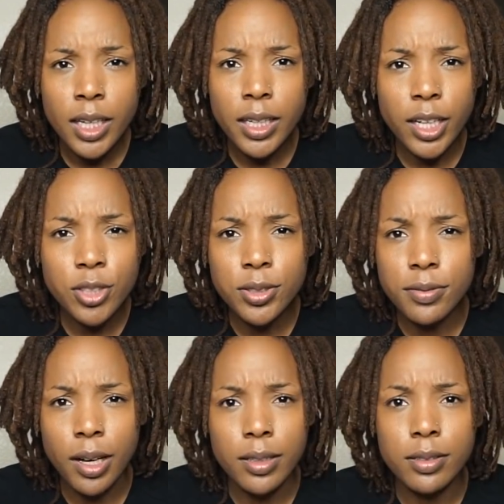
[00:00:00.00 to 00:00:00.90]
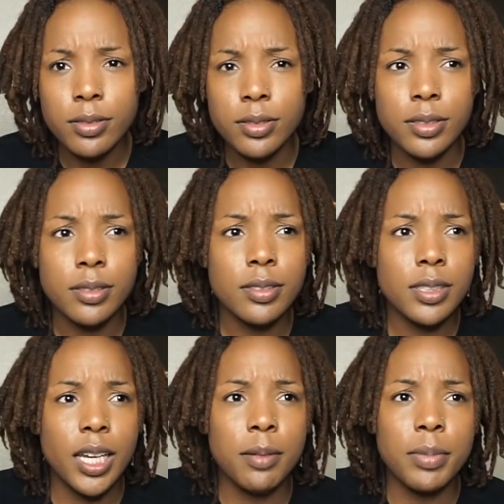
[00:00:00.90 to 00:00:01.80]
Natural Nirvana or
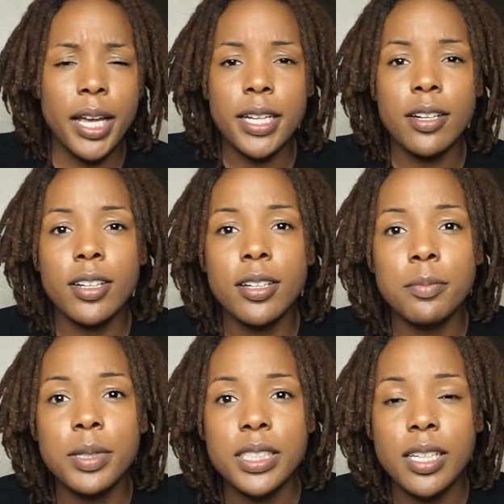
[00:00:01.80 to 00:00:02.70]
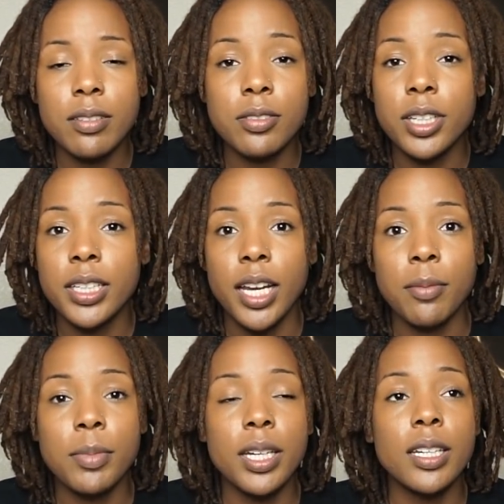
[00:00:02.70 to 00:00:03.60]
in Black Hair Compass. I don't know her
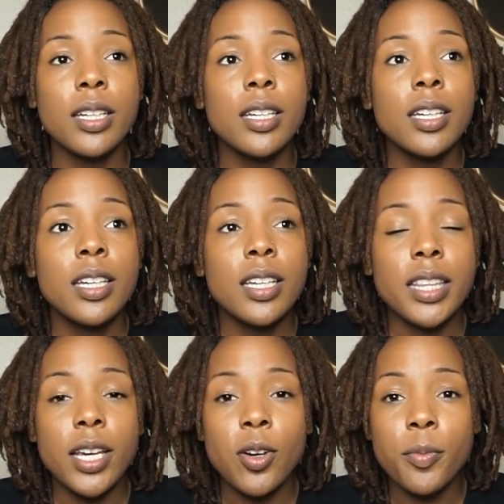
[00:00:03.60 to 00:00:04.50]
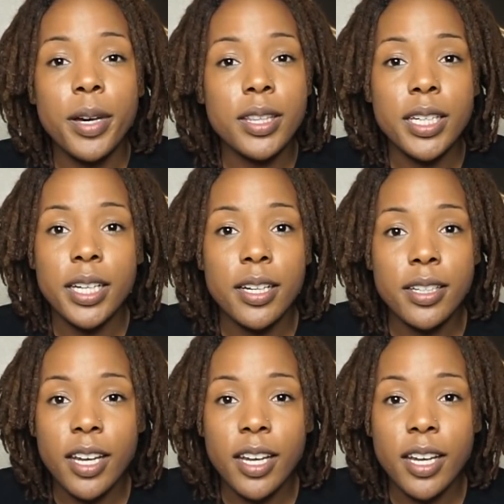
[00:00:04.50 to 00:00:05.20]
name, but they comb out their hair.